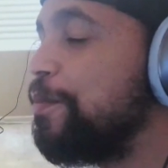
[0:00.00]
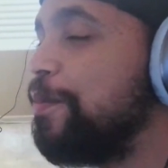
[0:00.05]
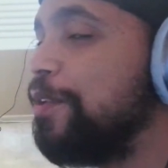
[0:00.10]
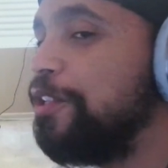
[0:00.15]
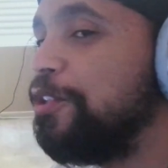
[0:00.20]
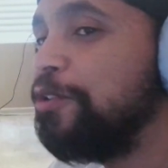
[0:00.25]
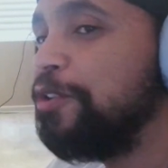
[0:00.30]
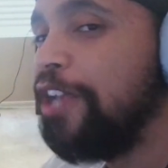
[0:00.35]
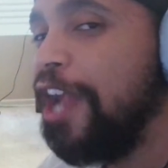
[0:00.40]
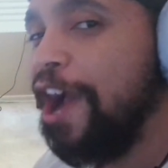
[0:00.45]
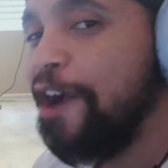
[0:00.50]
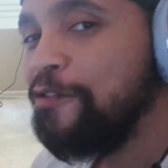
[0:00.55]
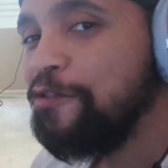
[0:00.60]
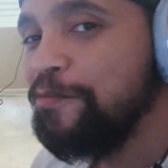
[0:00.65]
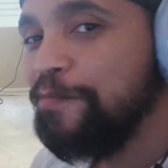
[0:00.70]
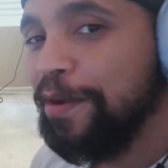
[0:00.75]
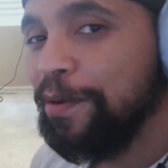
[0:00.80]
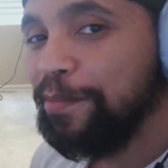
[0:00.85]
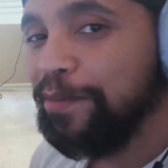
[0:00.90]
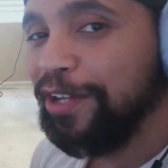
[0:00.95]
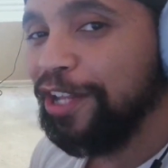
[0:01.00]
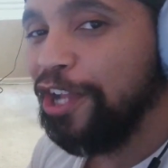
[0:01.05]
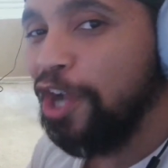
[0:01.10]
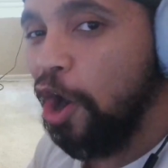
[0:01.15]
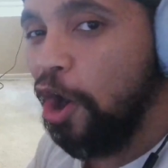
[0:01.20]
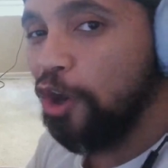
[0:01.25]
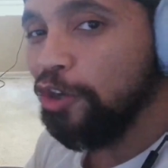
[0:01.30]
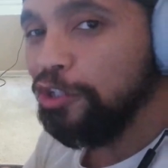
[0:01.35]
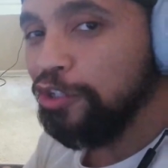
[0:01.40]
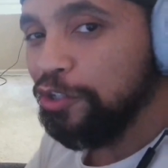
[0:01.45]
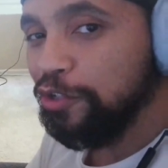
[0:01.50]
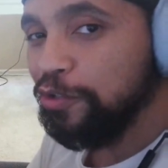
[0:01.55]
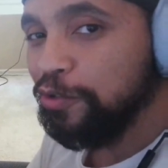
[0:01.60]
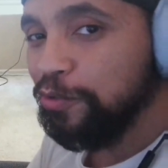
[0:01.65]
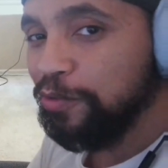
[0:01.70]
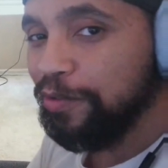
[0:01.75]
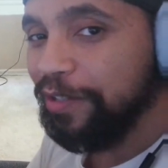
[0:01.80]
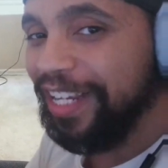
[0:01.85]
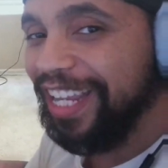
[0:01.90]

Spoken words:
but do y'all remember the cartoon